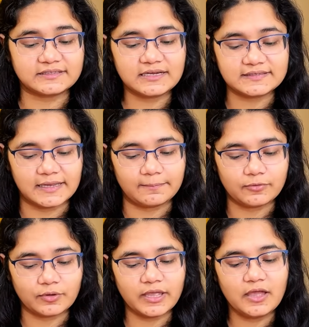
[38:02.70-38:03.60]
are same,
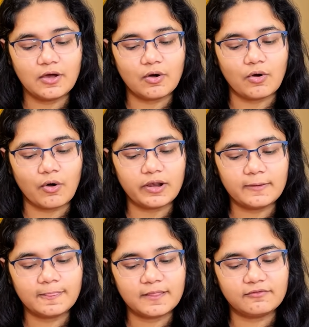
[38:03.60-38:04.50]
okay. All
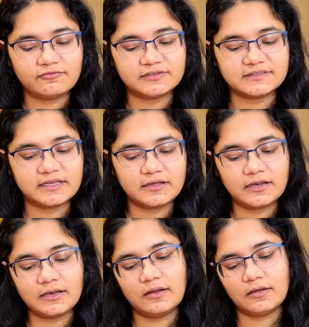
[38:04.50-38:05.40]

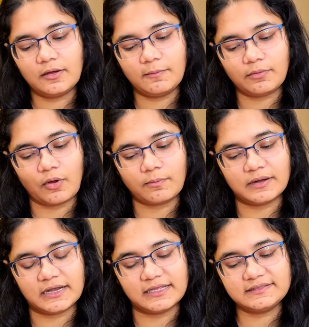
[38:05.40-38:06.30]
physical
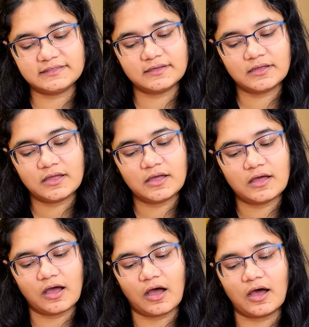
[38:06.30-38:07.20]
properties
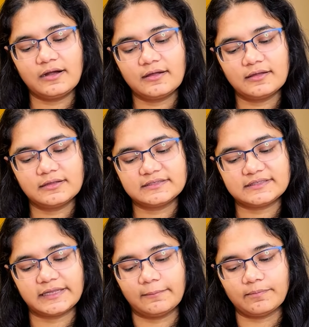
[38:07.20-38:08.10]
are
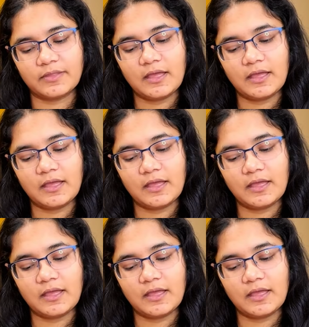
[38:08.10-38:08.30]
same.